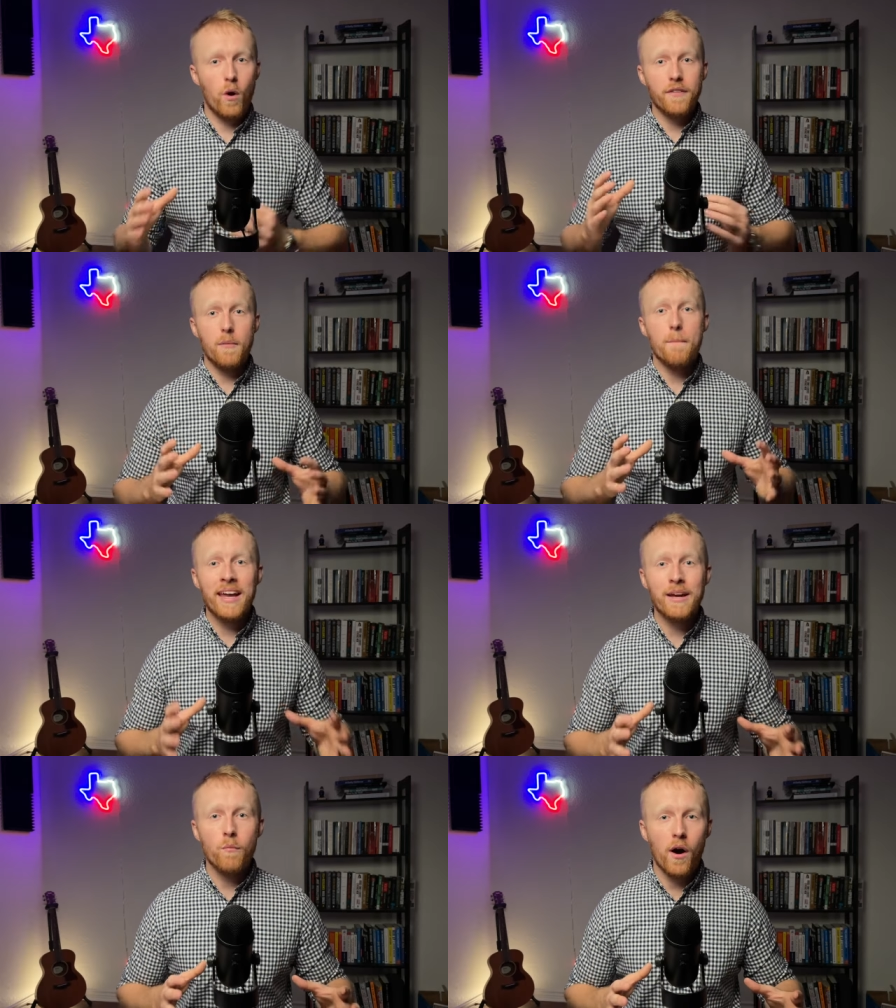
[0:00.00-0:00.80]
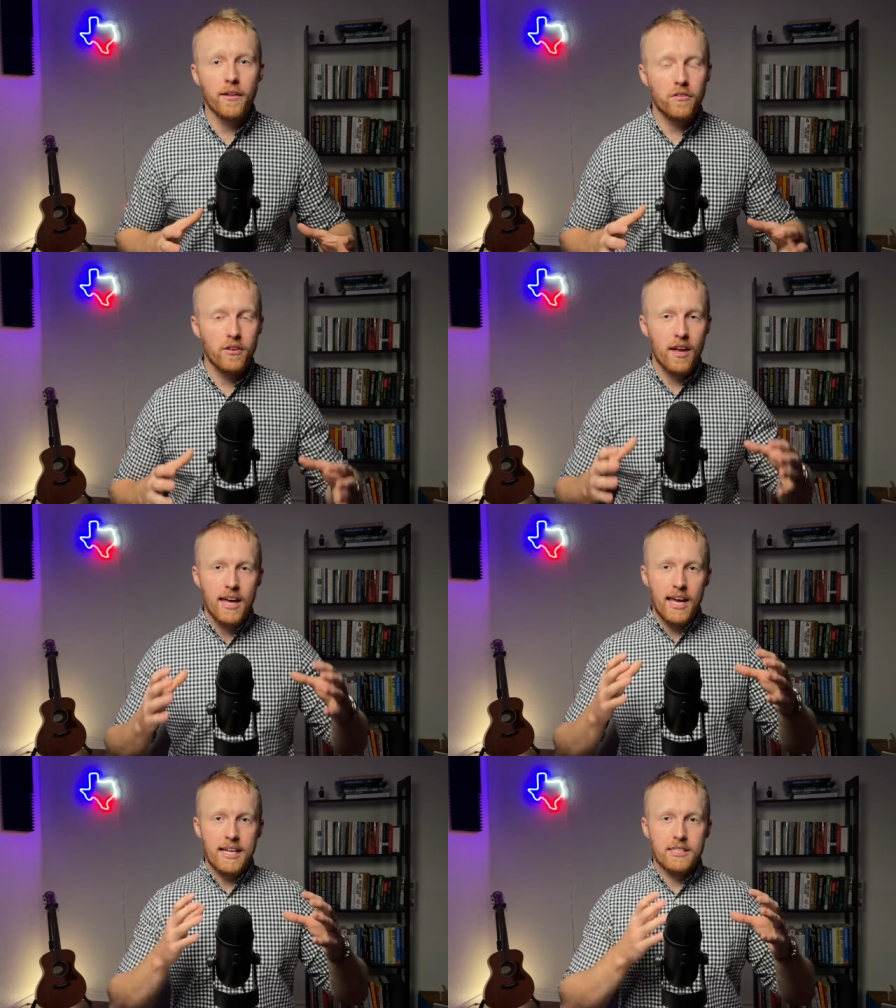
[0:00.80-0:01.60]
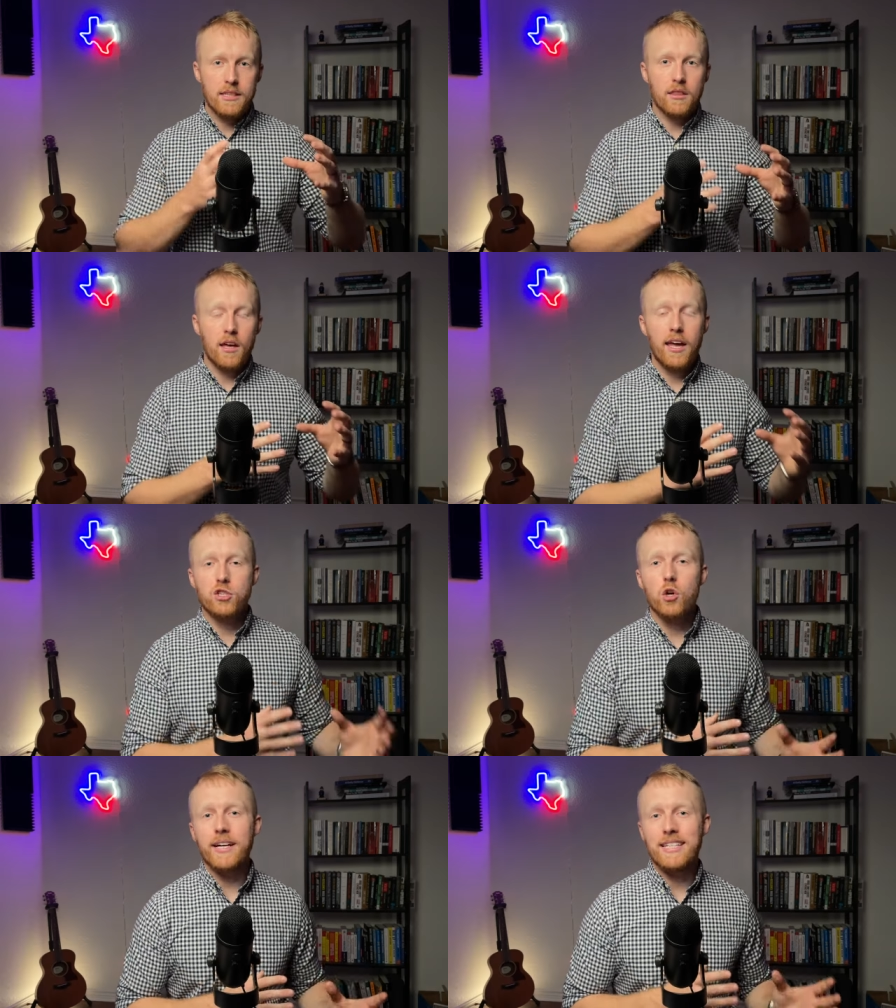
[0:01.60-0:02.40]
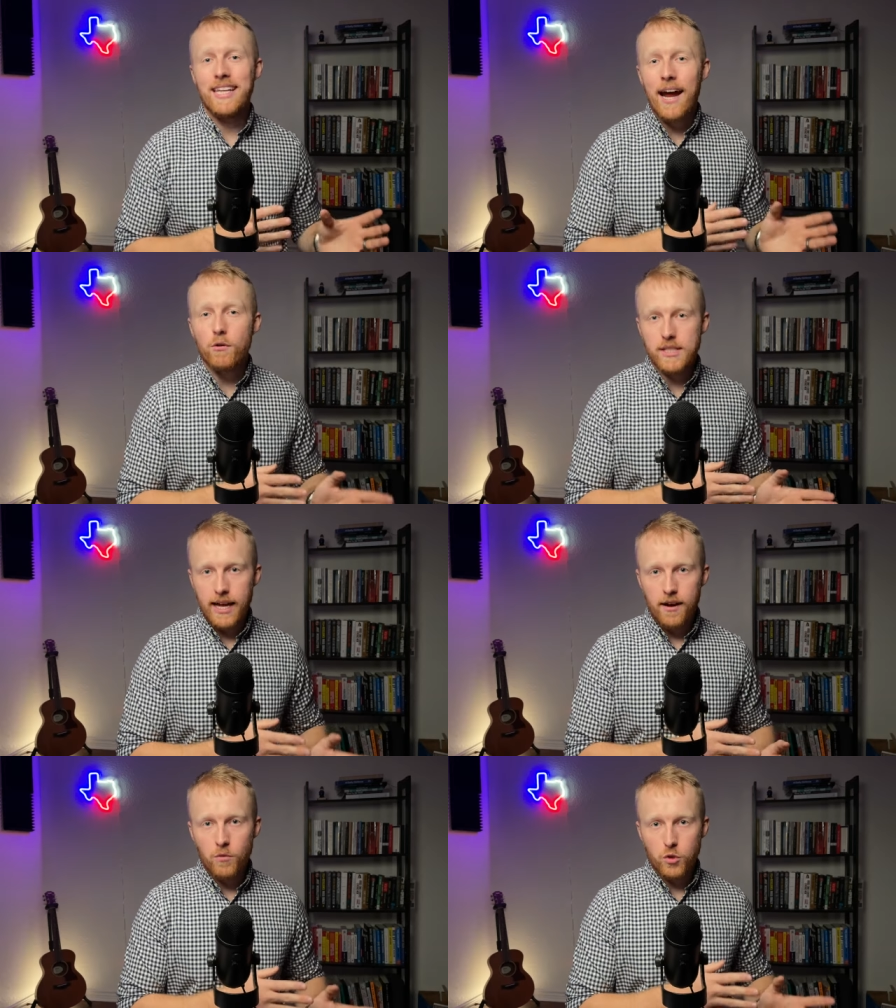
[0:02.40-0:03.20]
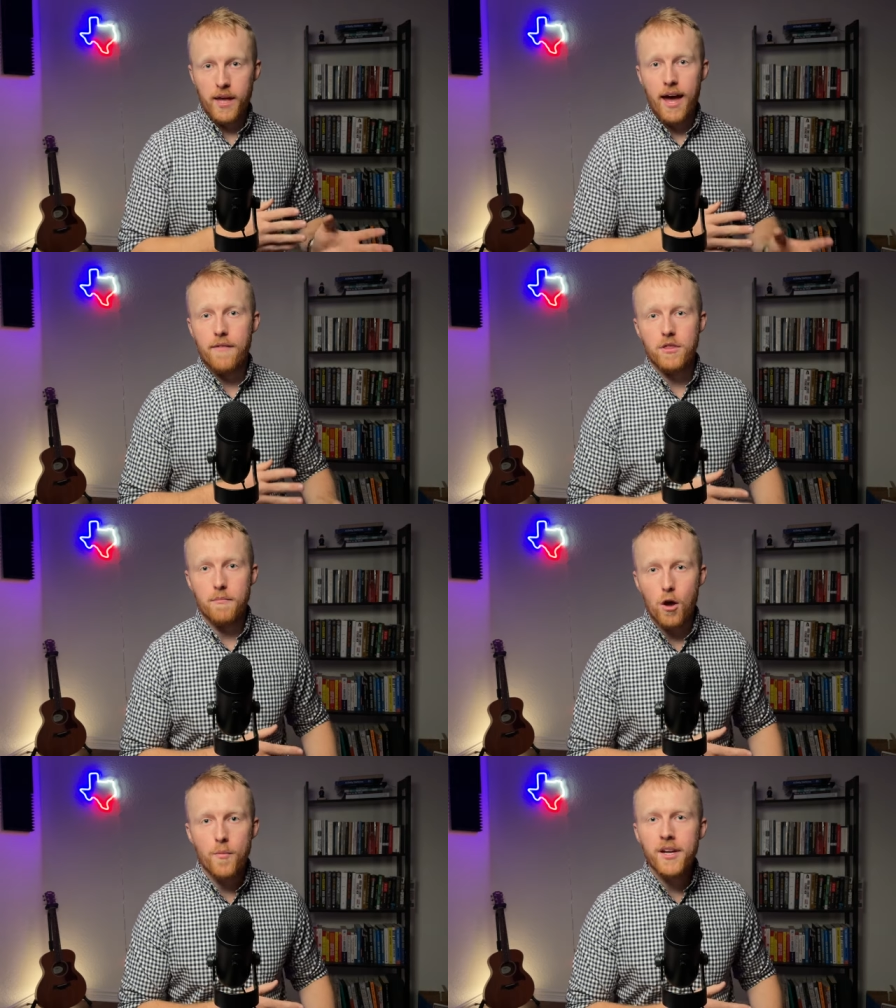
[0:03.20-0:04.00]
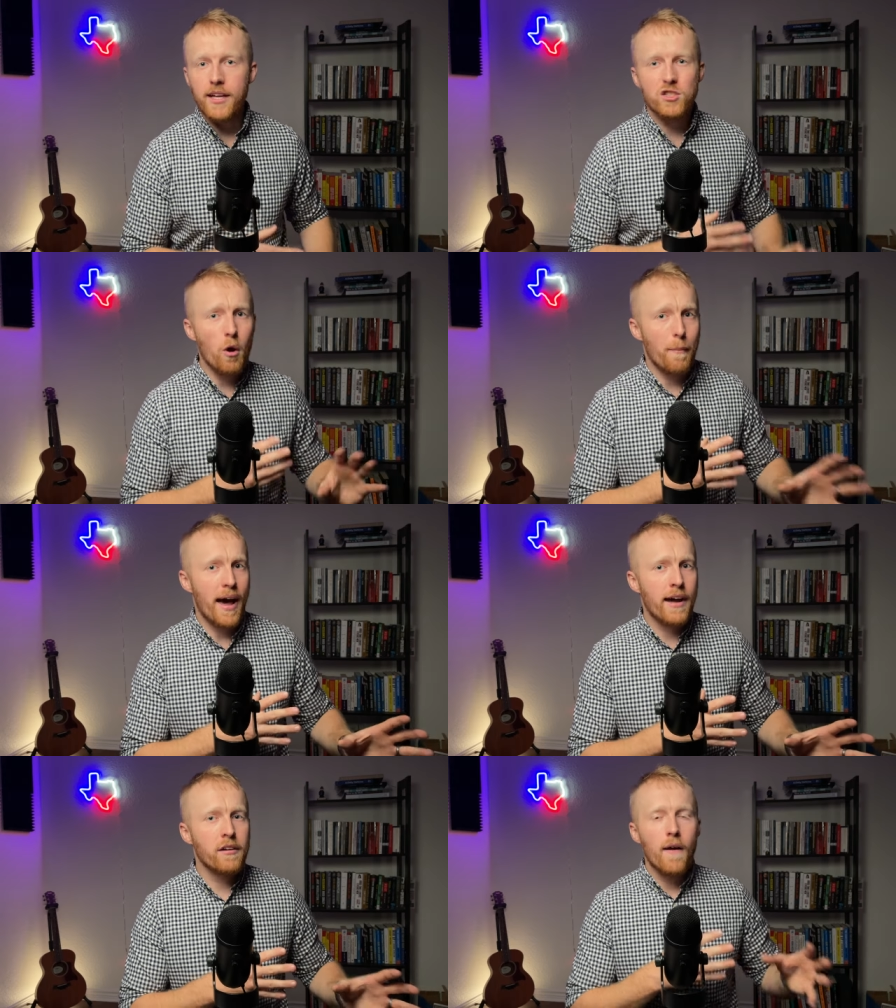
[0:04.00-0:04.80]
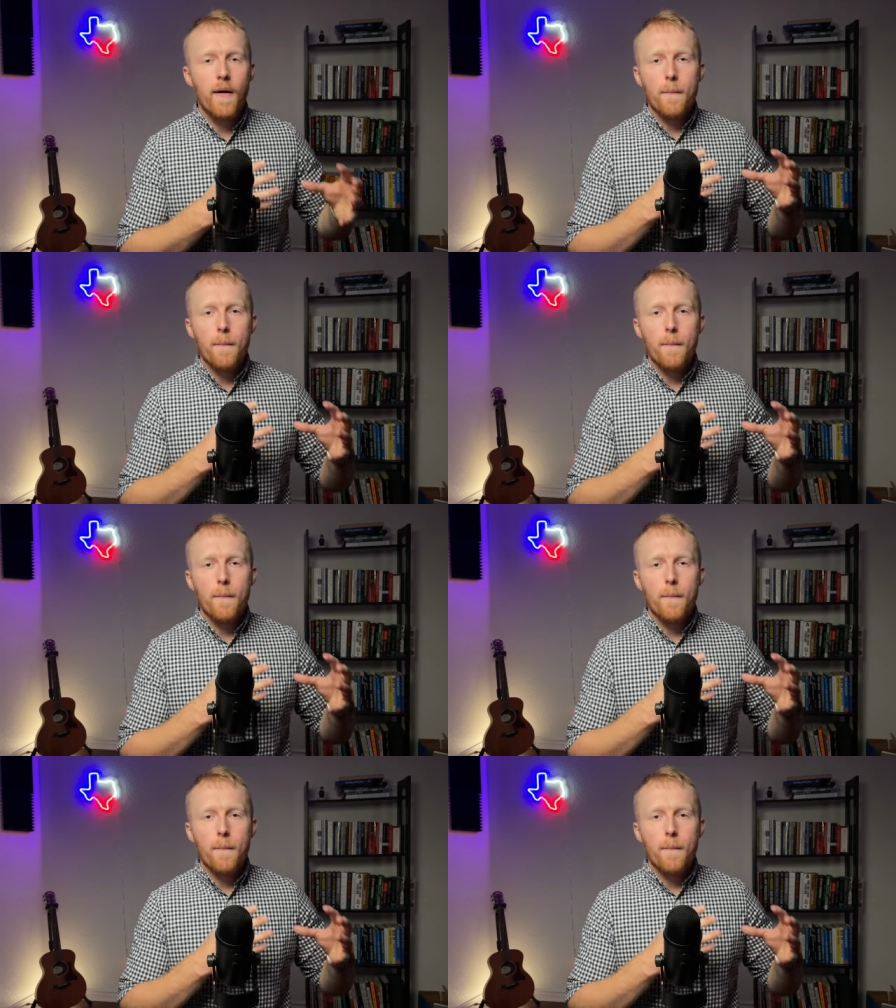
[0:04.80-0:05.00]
One of the main ones is that the historic downtown, which we have at the moment, it's not bad,